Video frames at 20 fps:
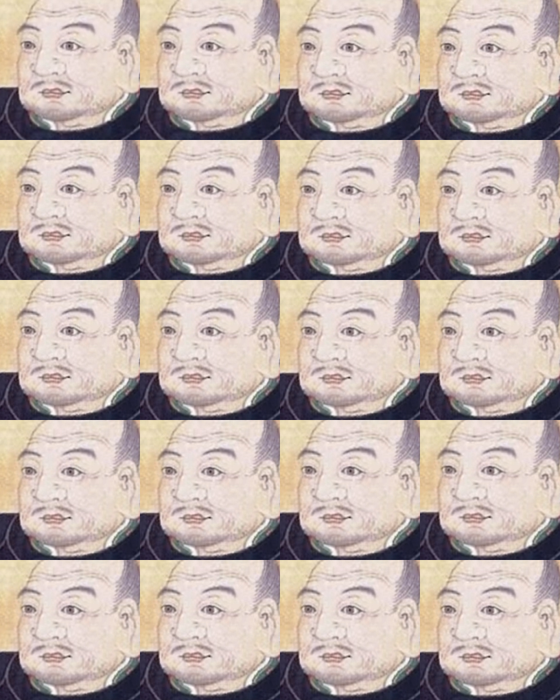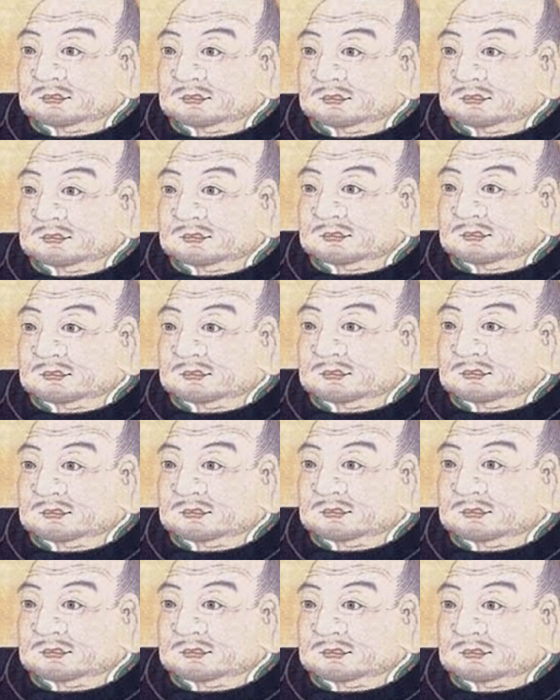
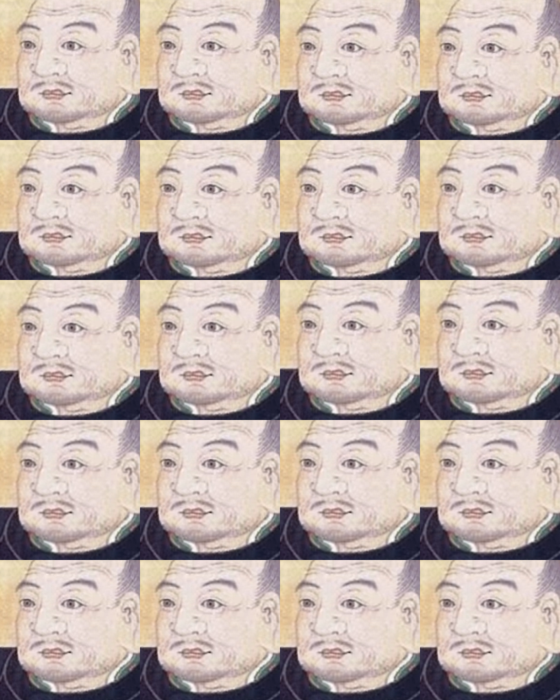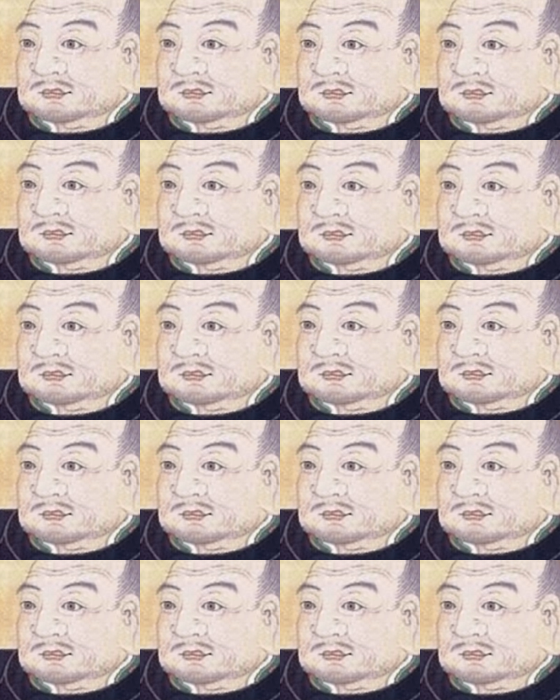(silence)